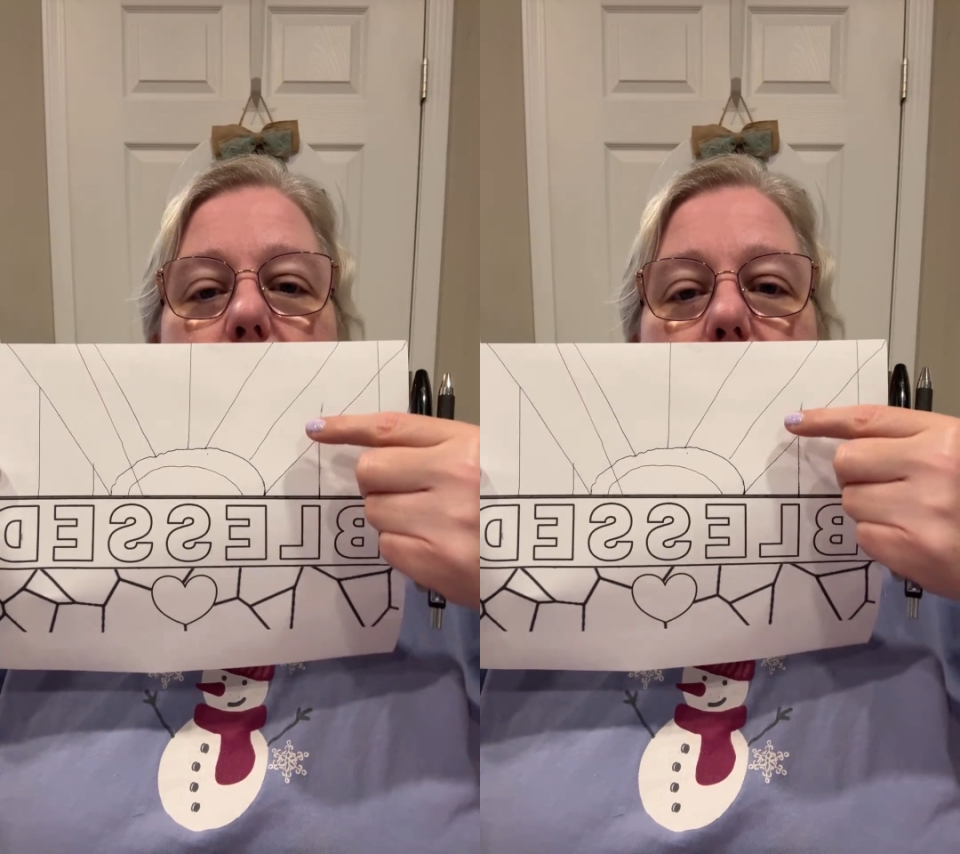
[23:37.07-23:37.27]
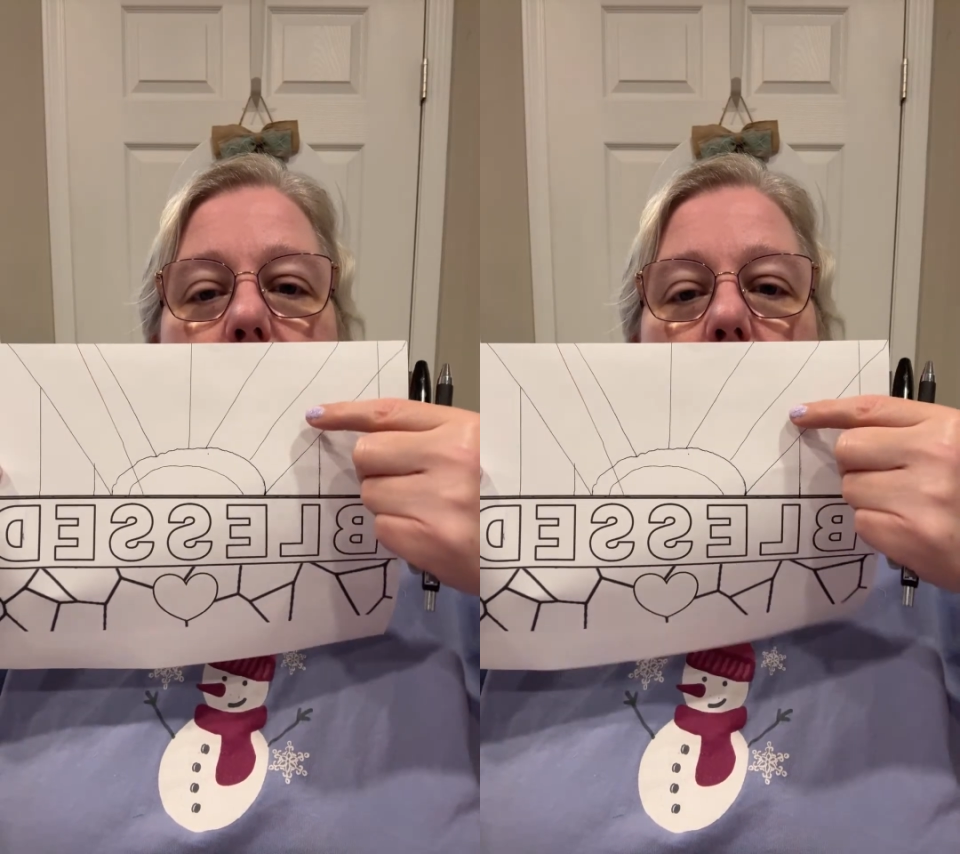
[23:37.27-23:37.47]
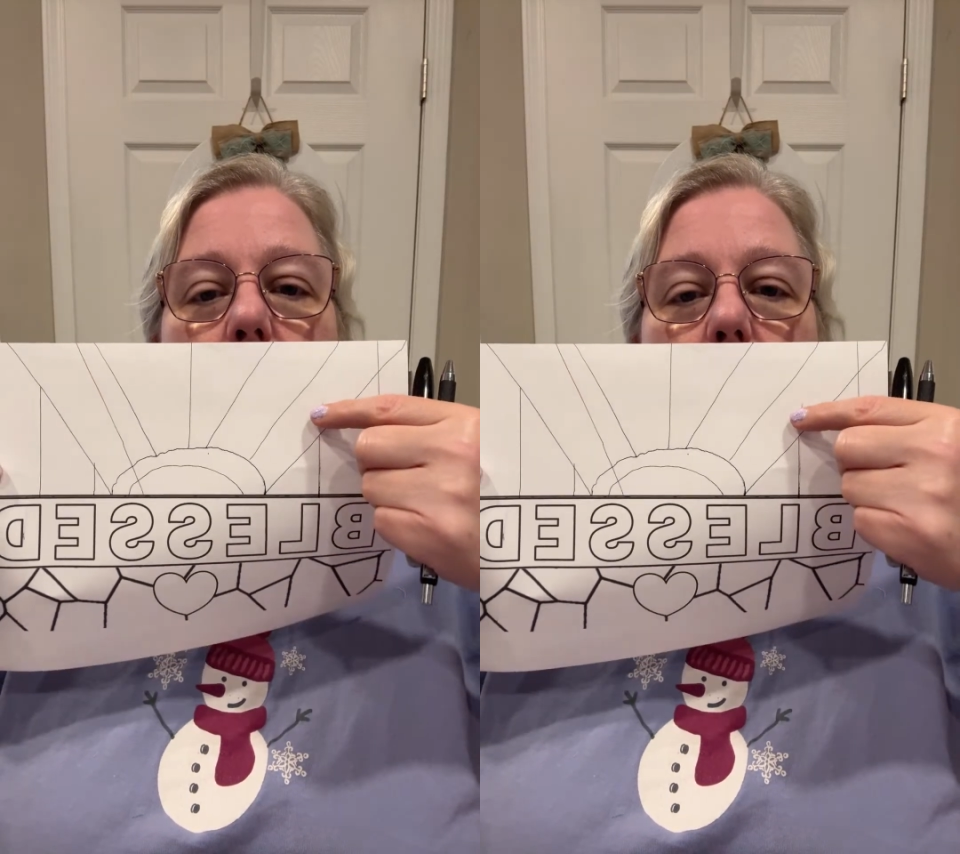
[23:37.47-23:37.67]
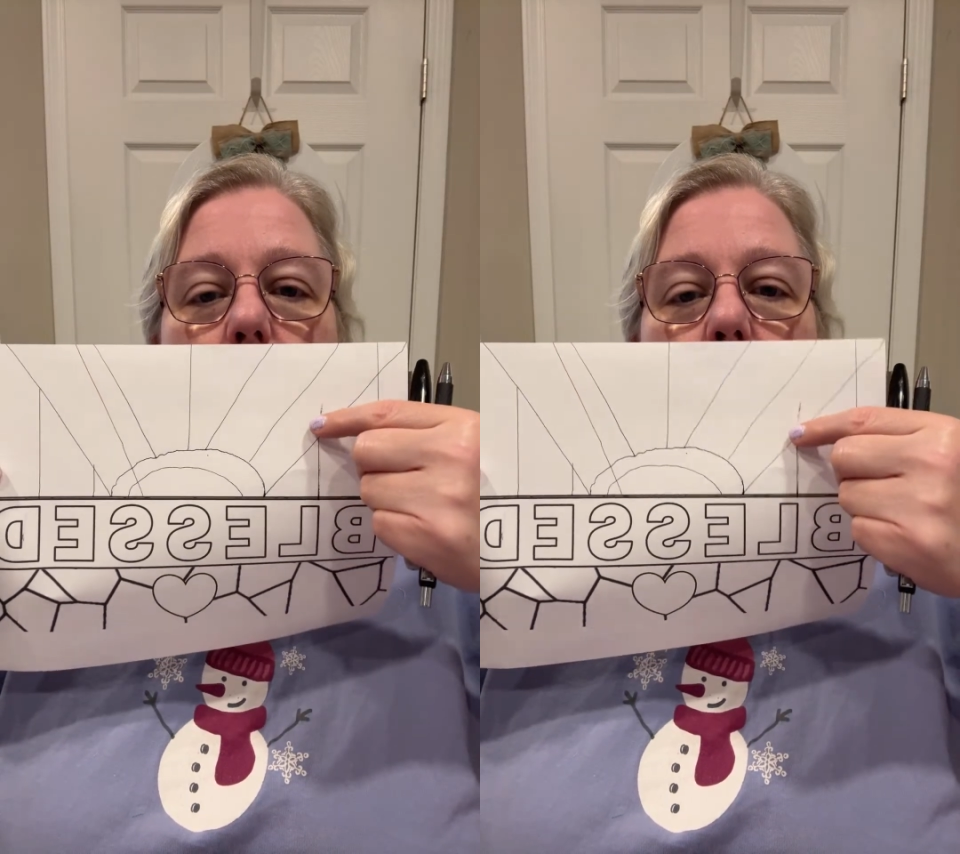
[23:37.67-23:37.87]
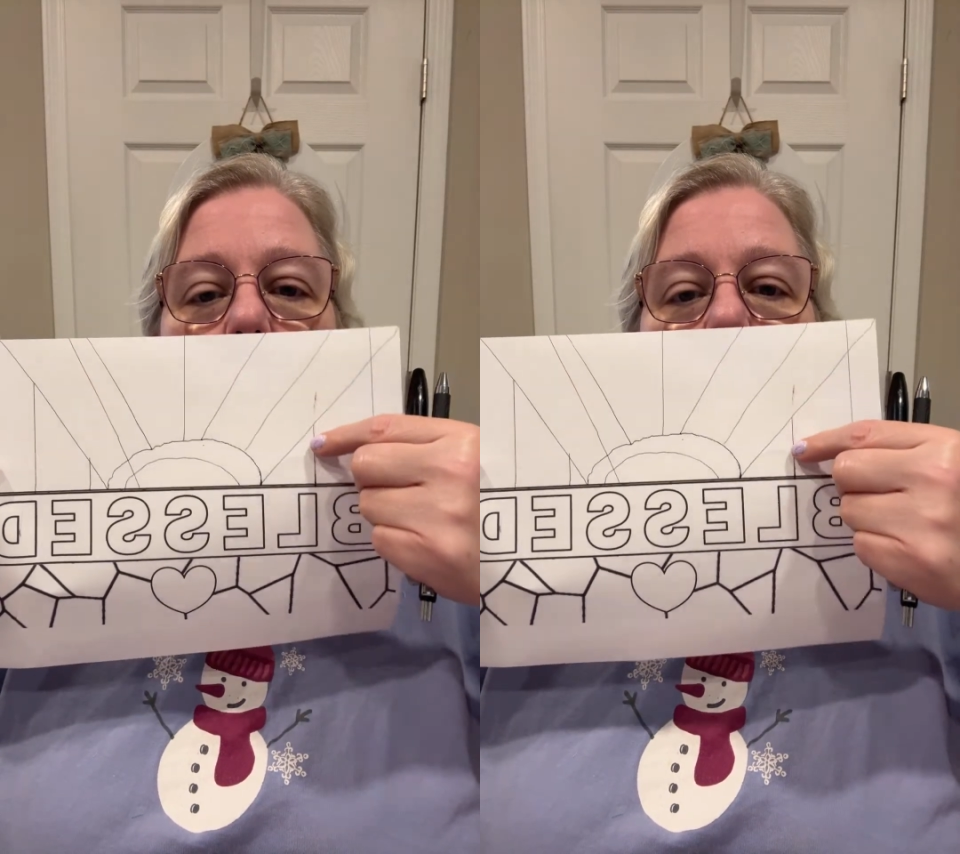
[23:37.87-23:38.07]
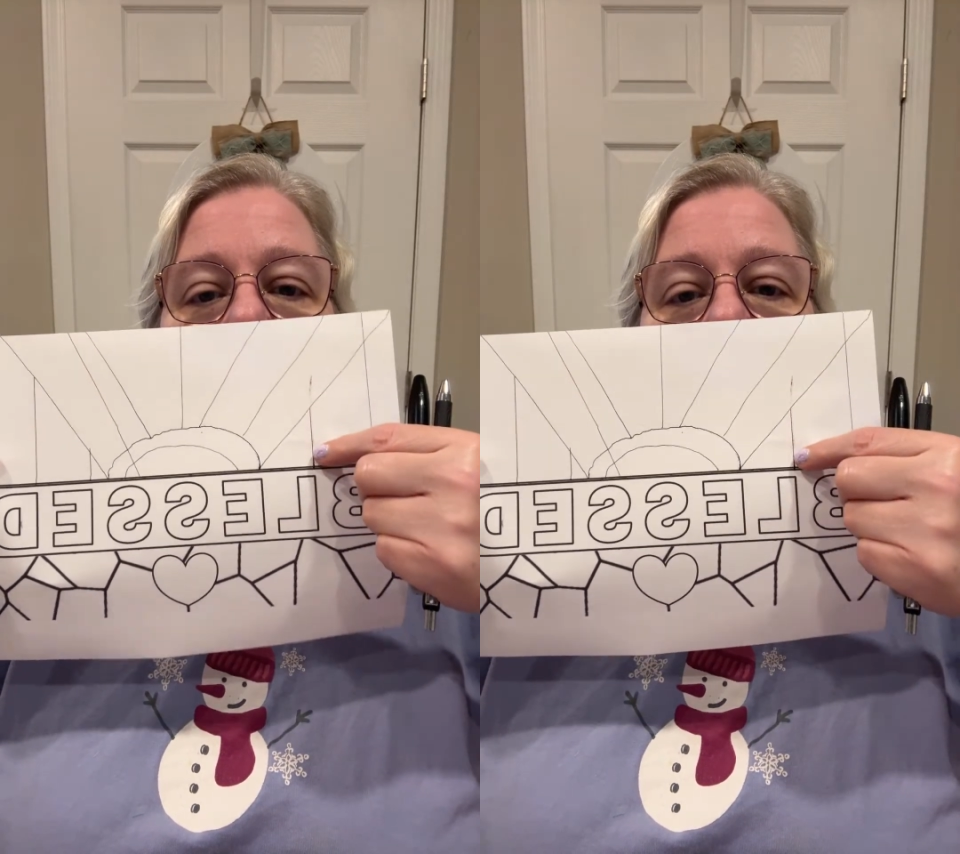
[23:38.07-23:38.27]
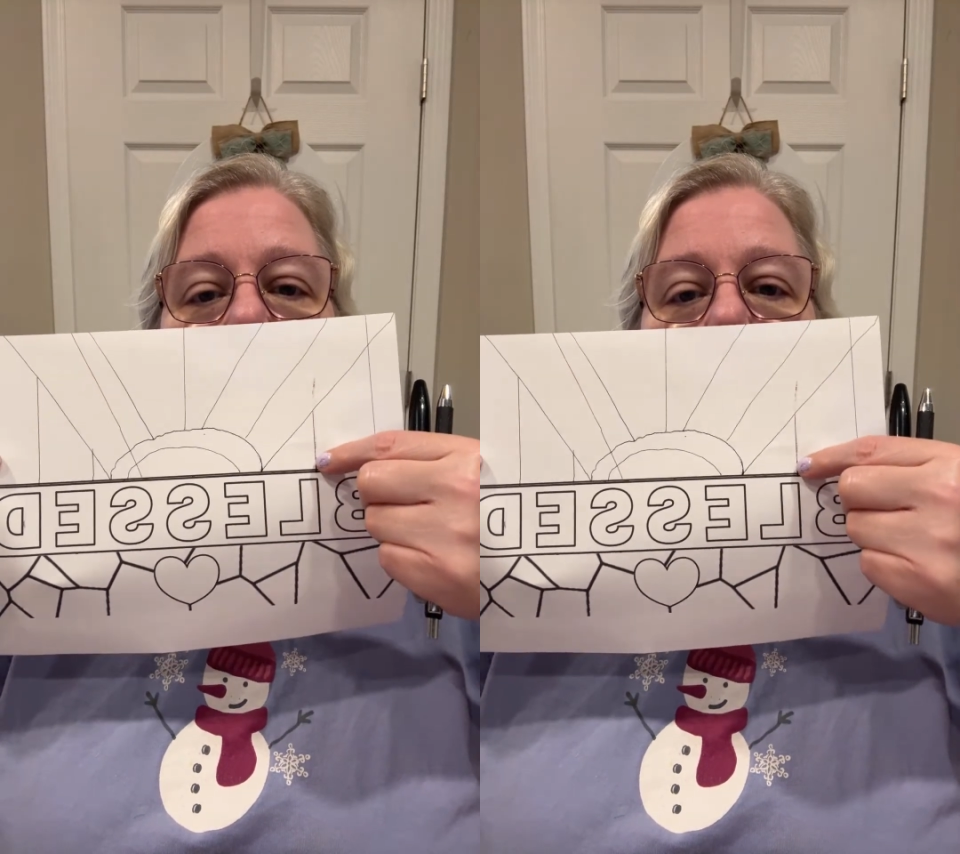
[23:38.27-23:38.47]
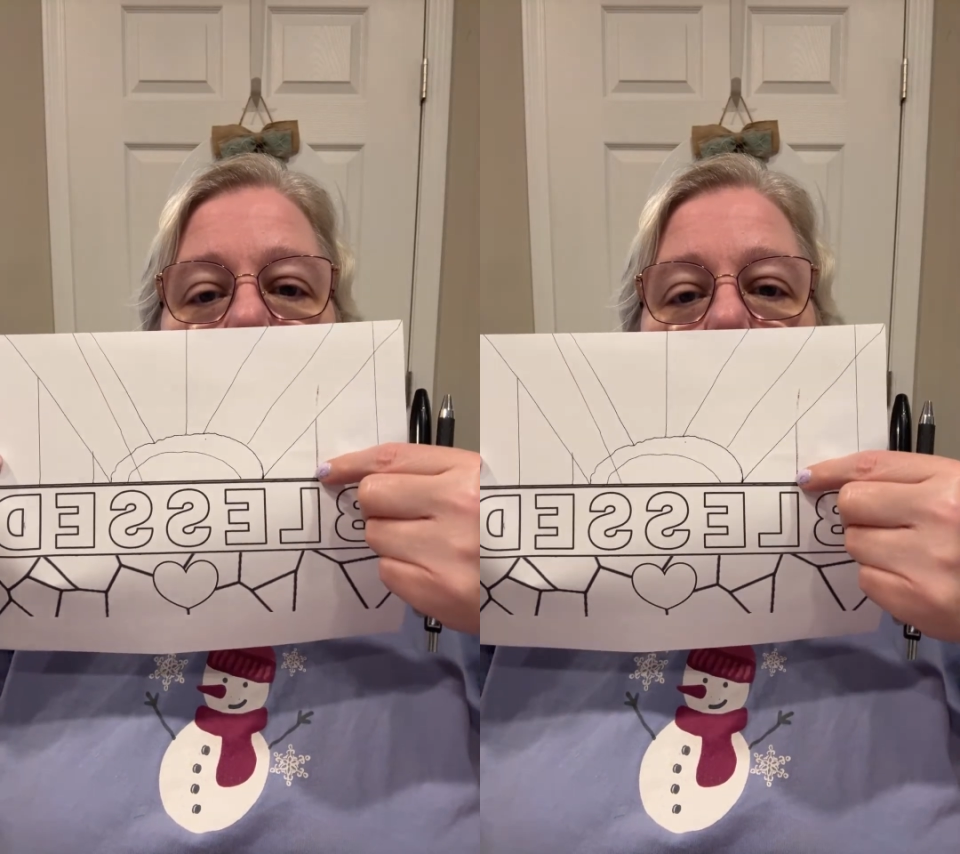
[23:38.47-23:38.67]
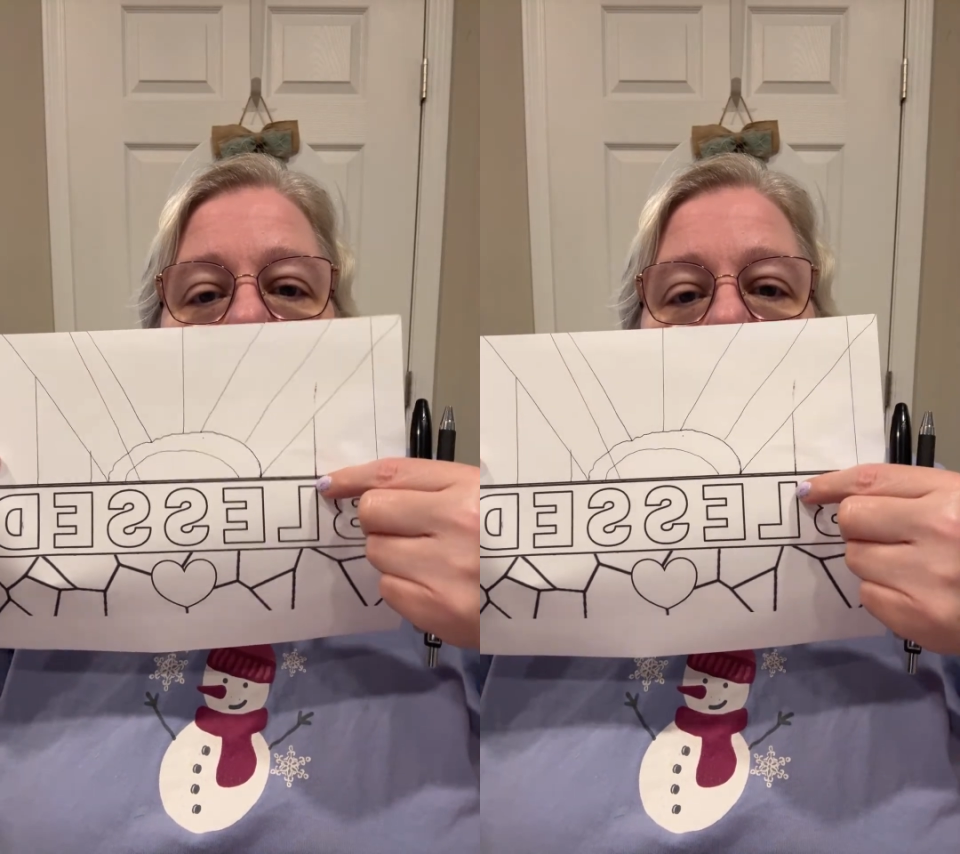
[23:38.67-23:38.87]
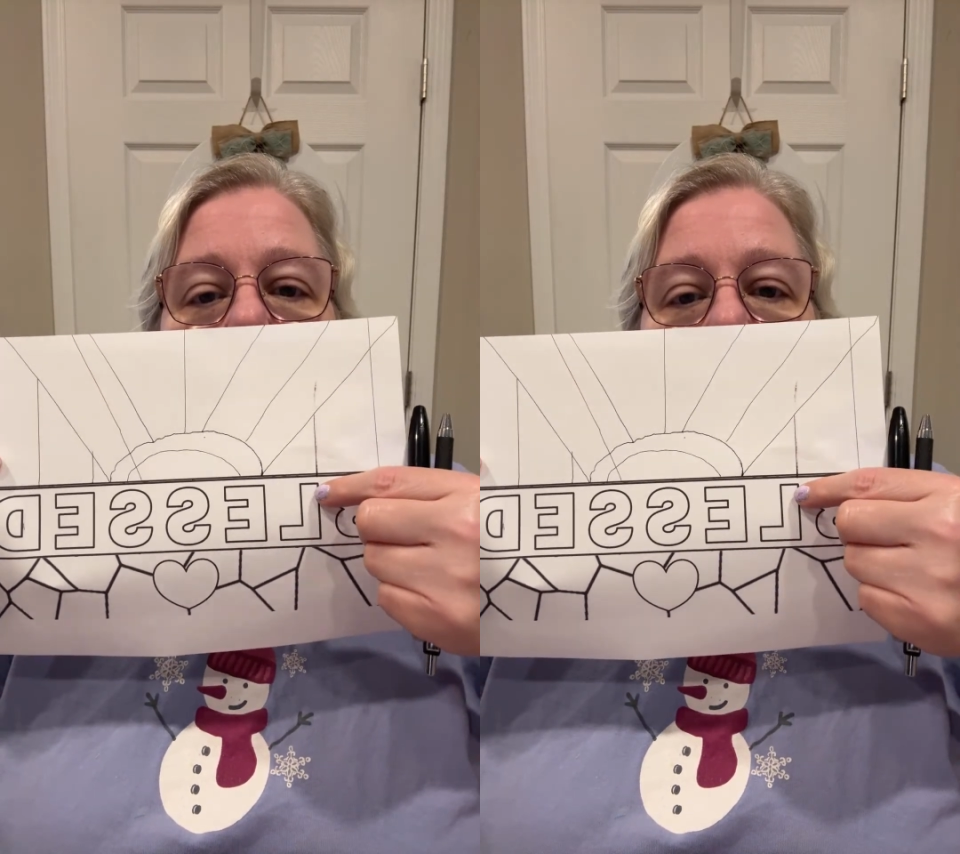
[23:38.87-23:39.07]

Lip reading: The L would come down to